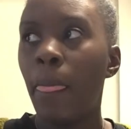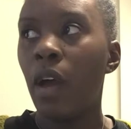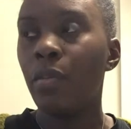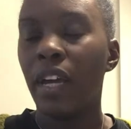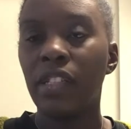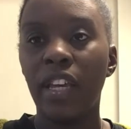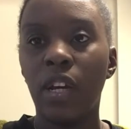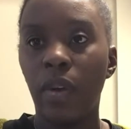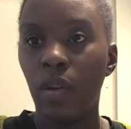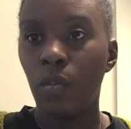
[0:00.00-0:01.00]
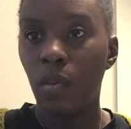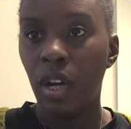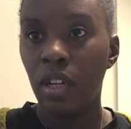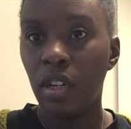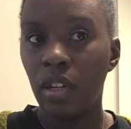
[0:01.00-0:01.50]
We had a takeaway on
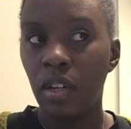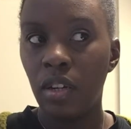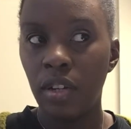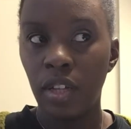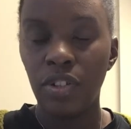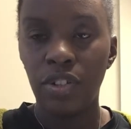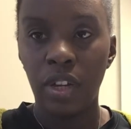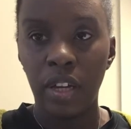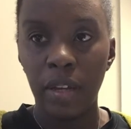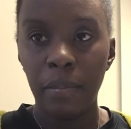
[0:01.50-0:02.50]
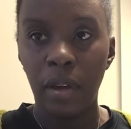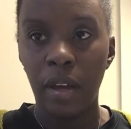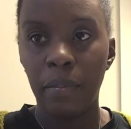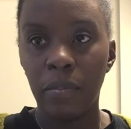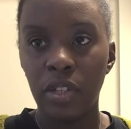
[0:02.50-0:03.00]
one lunchtime
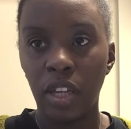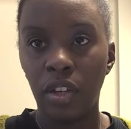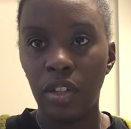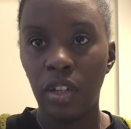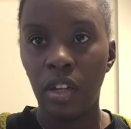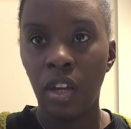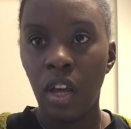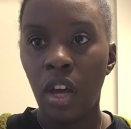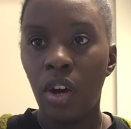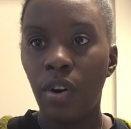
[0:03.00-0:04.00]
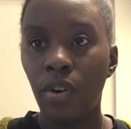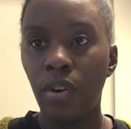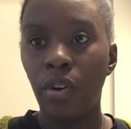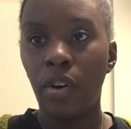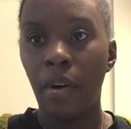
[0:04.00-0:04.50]
because I couldn't,
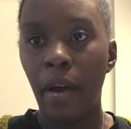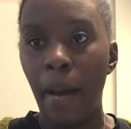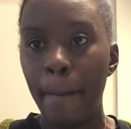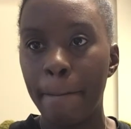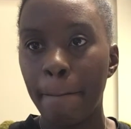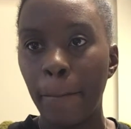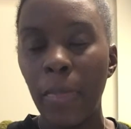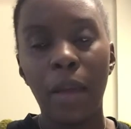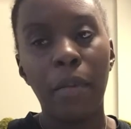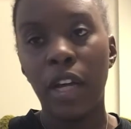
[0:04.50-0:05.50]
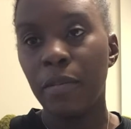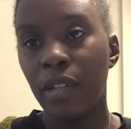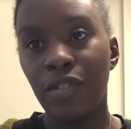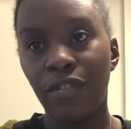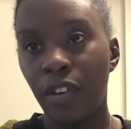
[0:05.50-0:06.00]
or my husband
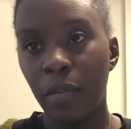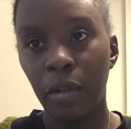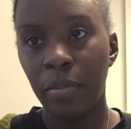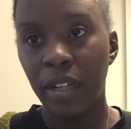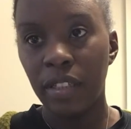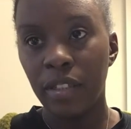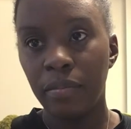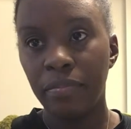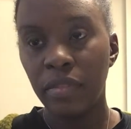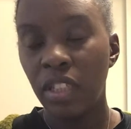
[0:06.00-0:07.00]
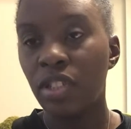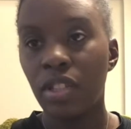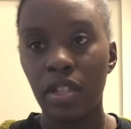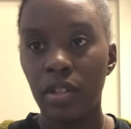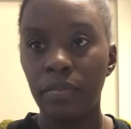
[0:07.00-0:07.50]
doesn't follow meal plans. He just
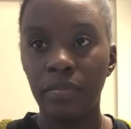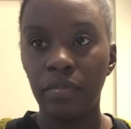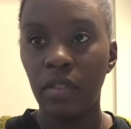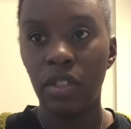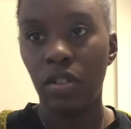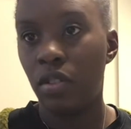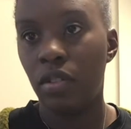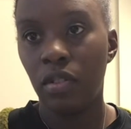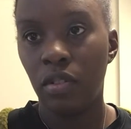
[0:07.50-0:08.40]
doesn't. He's just,